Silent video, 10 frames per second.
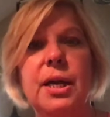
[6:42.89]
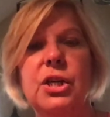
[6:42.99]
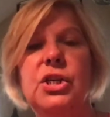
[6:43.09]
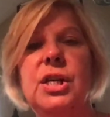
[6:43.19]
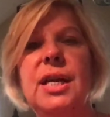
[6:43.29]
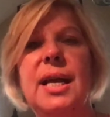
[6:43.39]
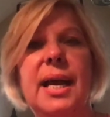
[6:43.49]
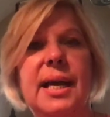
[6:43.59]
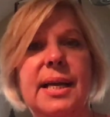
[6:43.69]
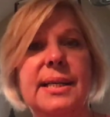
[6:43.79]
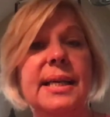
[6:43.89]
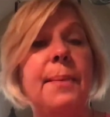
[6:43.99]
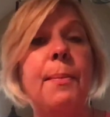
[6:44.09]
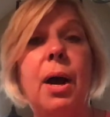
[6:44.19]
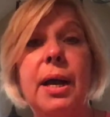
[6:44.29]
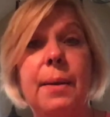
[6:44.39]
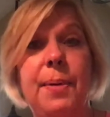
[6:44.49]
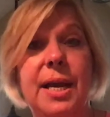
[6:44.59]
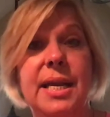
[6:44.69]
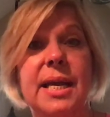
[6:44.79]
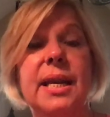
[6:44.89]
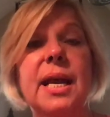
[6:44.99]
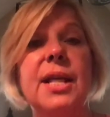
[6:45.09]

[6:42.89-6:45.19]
She has, in my opinion,